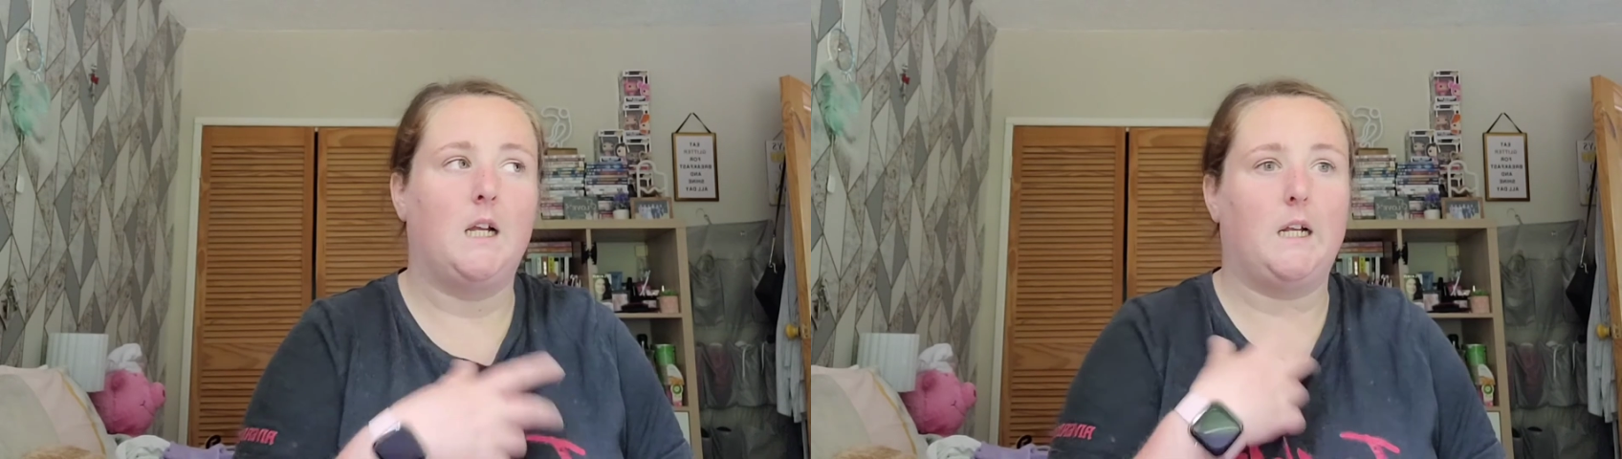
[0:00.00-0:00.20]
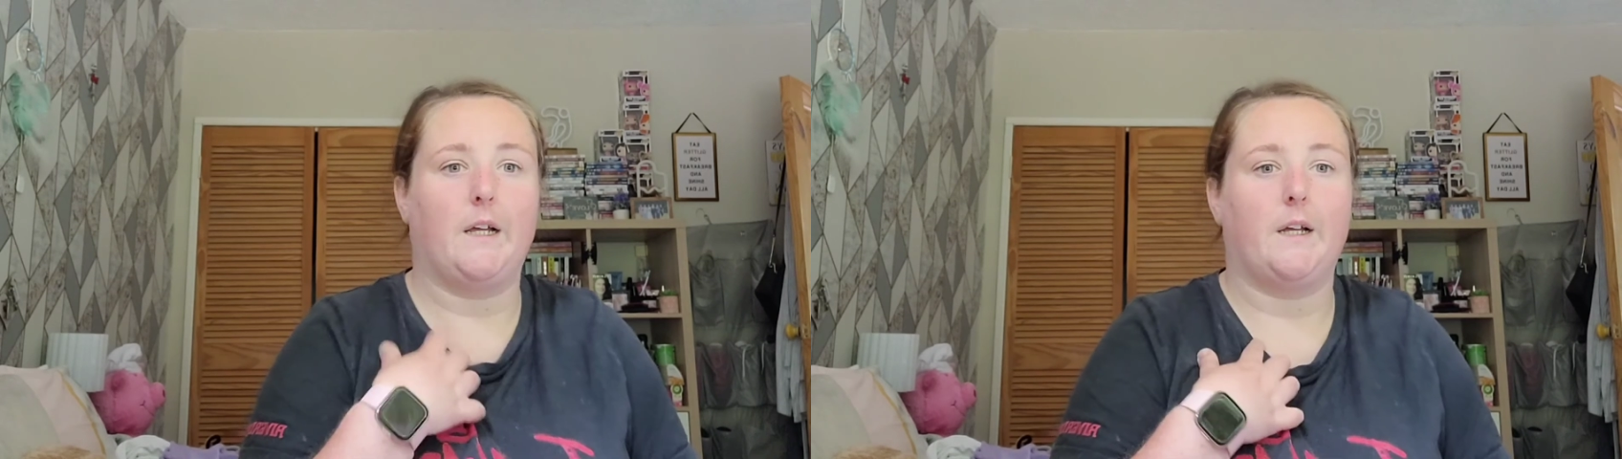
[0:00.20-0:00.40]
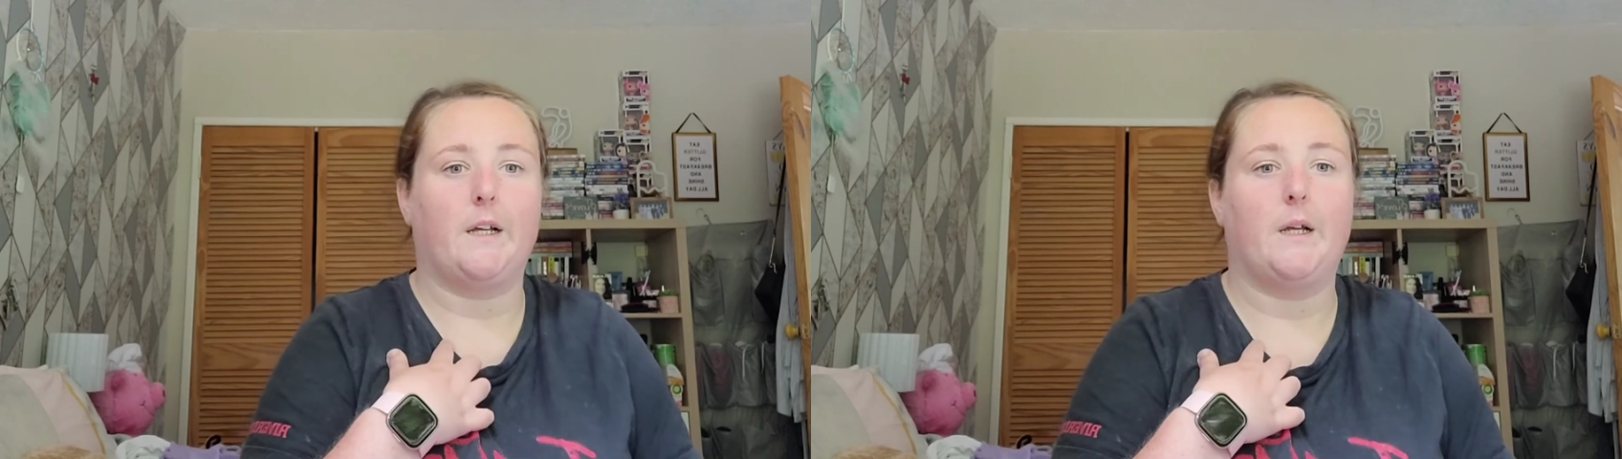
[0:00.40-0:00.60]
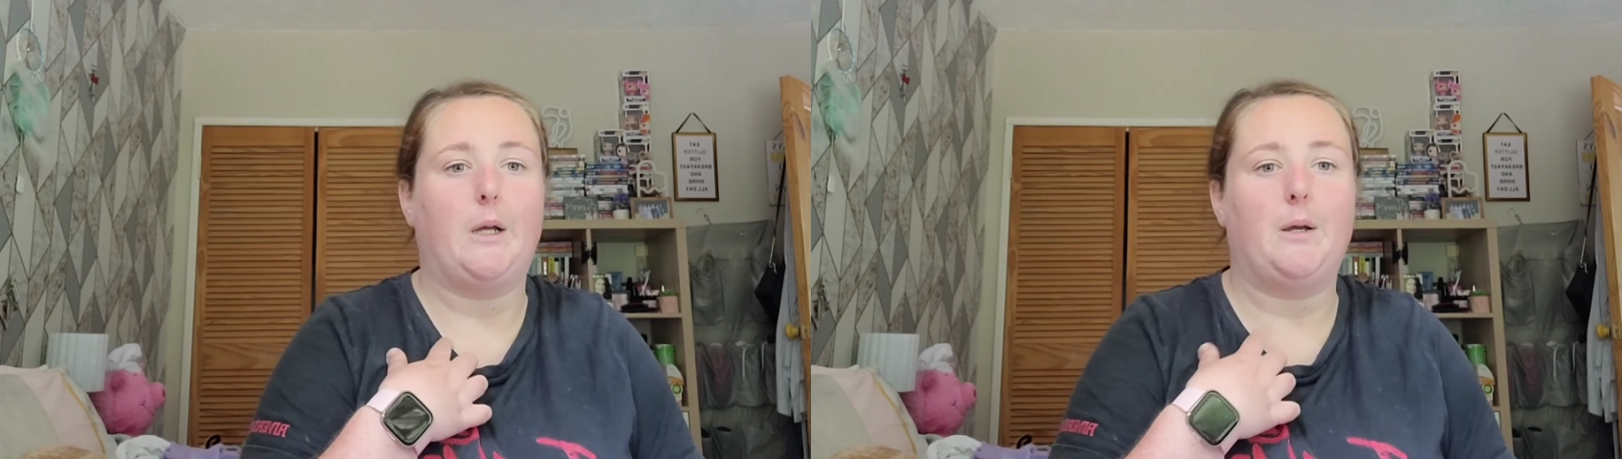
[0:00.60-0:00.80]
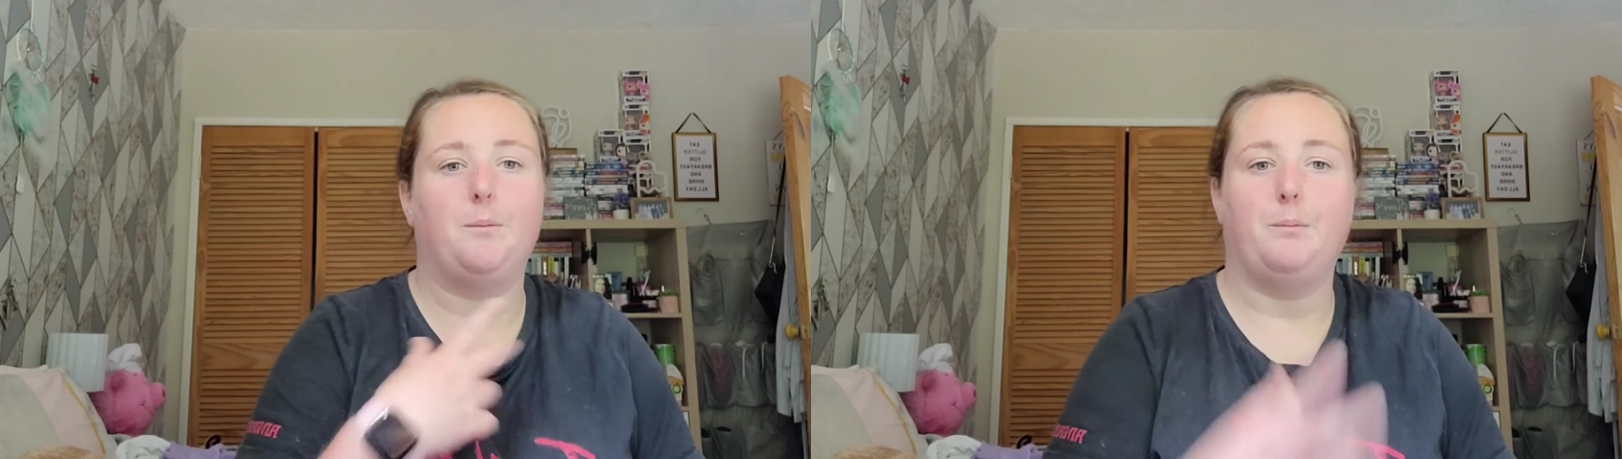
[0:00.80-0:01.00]
like
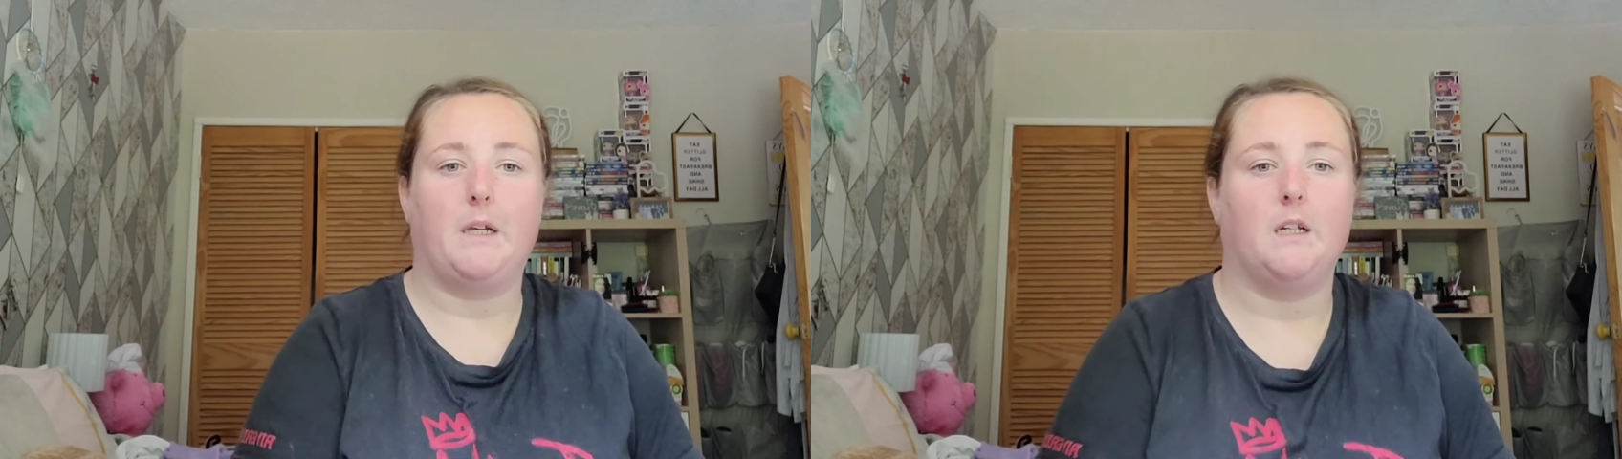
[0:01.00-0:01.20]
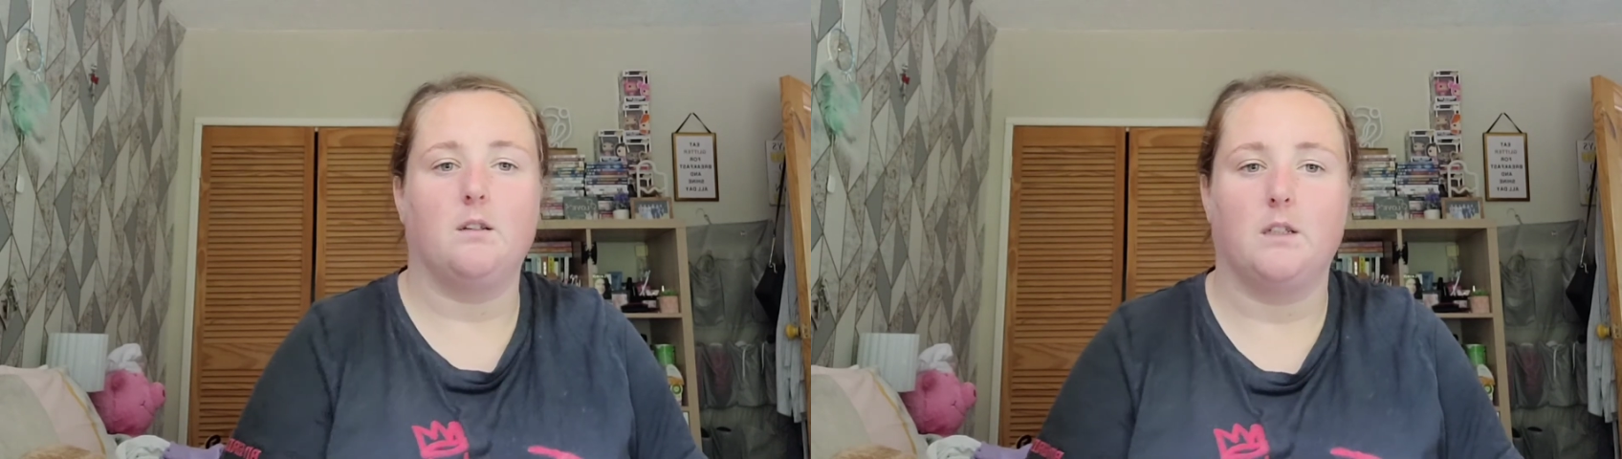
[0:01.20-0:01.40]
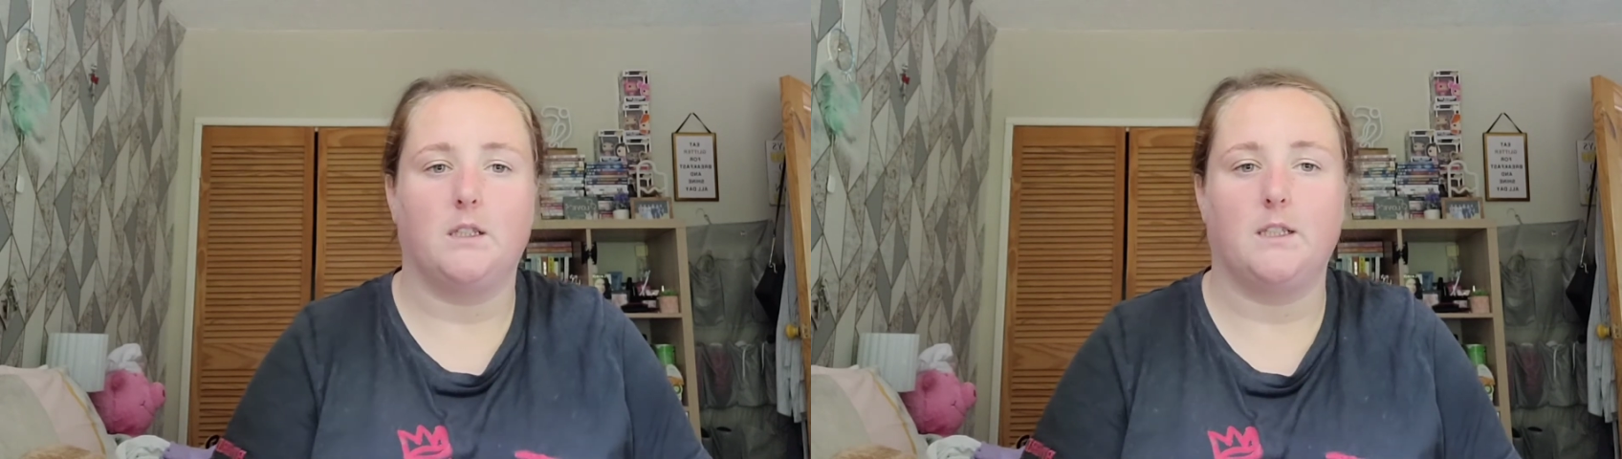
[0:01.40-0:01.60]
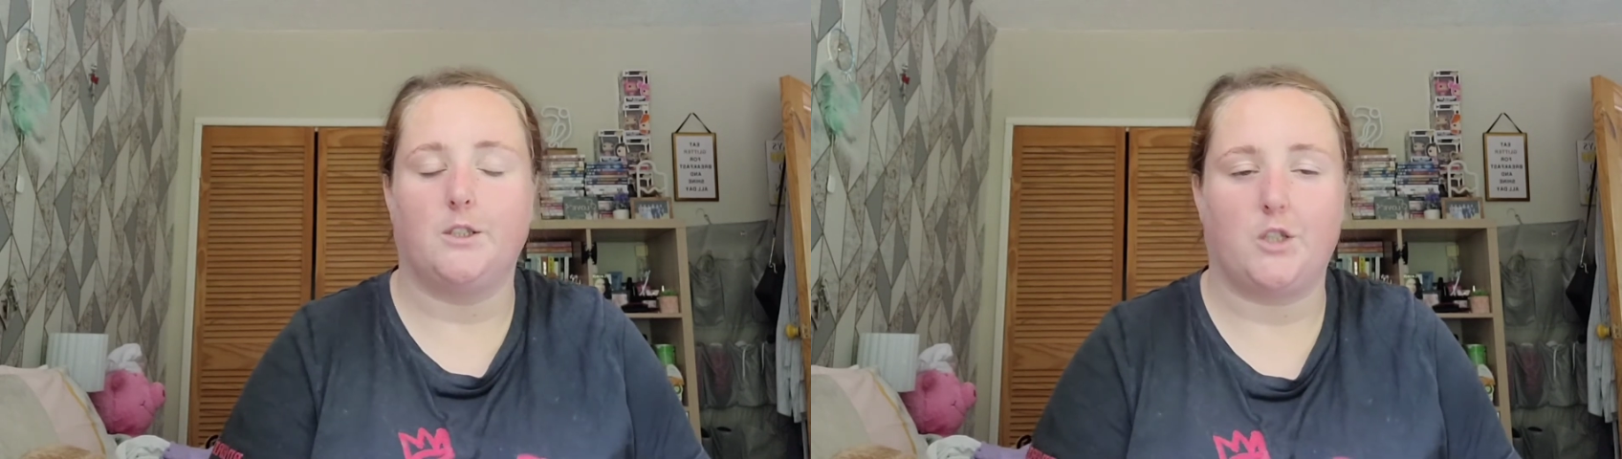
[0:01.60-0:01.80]
meal to the